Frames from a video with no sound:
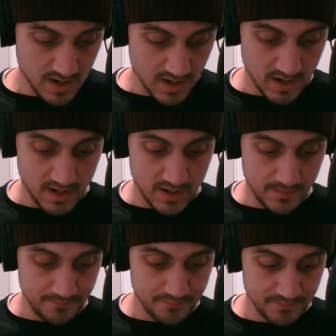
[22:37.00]

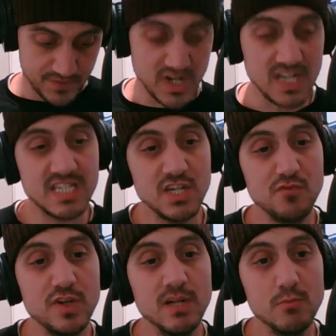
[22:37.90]
JT
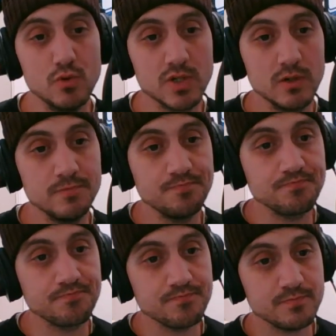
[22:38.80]
Realmuto
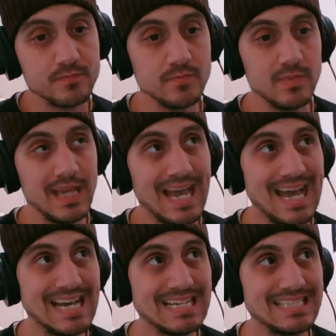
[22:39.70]

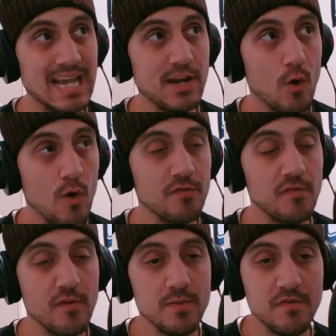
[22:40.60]
has an offer
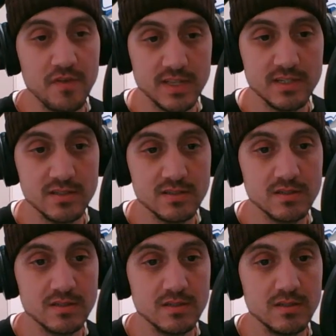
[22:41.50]
from the
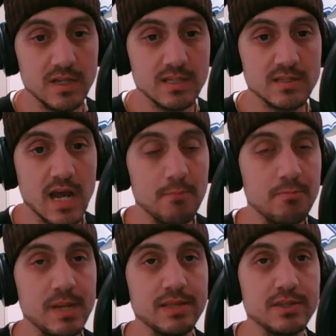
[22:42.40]
Phillies. It's not
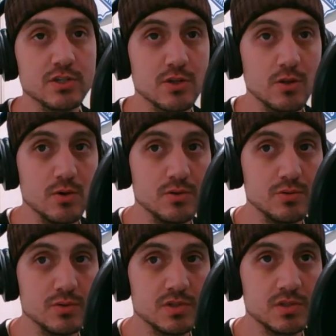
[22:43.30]
being
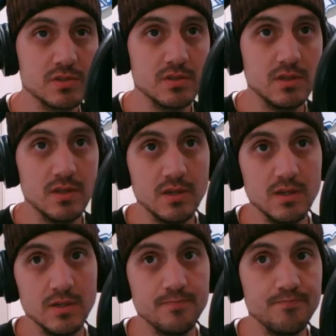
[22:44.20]
disclosed,
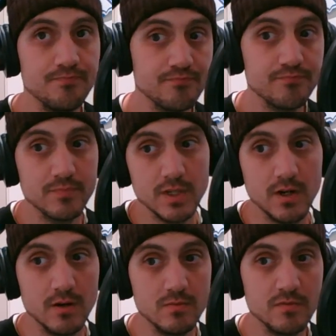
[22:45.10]
the
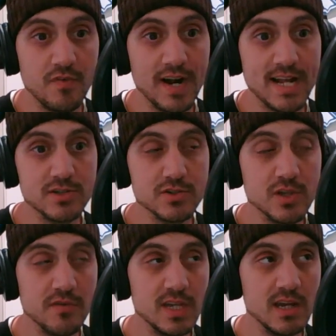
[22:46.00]
financials
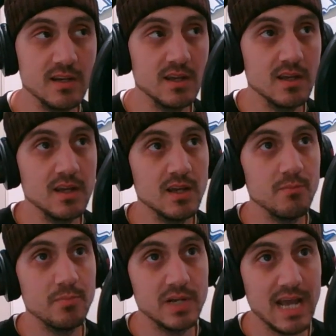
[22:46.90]
of it yet,
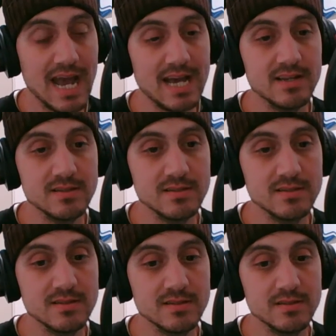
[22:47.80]
but he
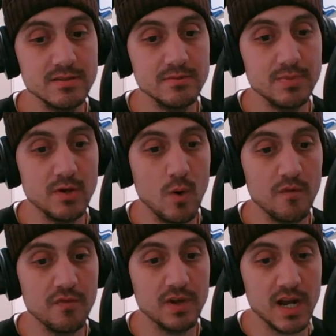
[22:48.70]
has been
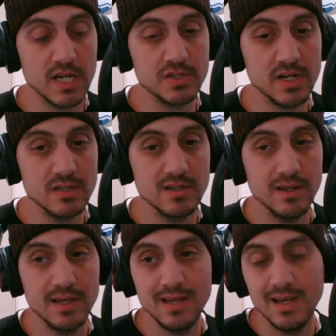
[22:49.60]
offered a contract.
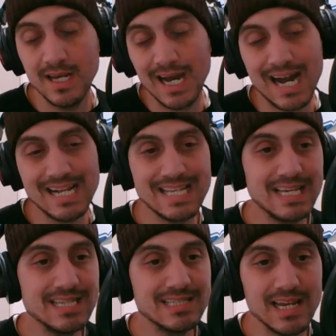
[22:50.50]
I think
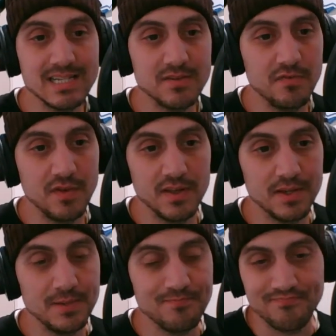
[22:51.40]
he stays in Philly.